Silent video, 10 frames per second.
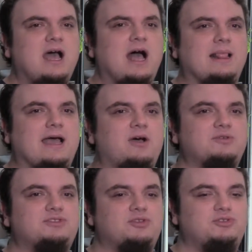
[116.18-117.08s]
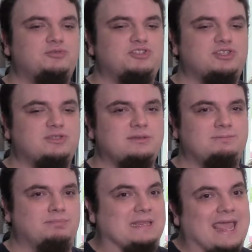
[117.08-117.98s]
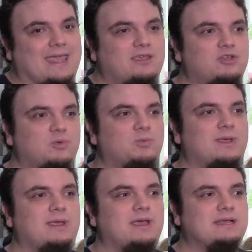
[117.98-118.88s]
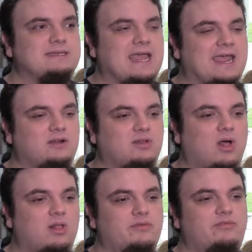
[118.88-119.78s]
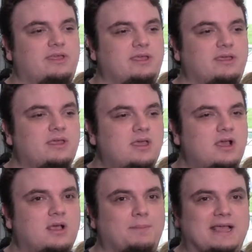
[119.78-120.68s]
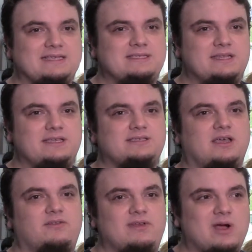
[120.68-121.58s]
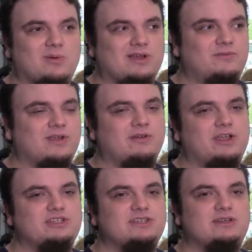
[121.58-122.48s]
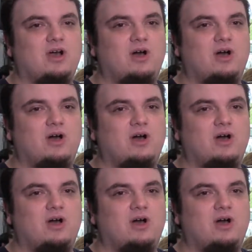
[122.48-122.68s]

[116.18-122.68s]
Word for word: allows you to just play. You, we handle all of the complexities of network configuration,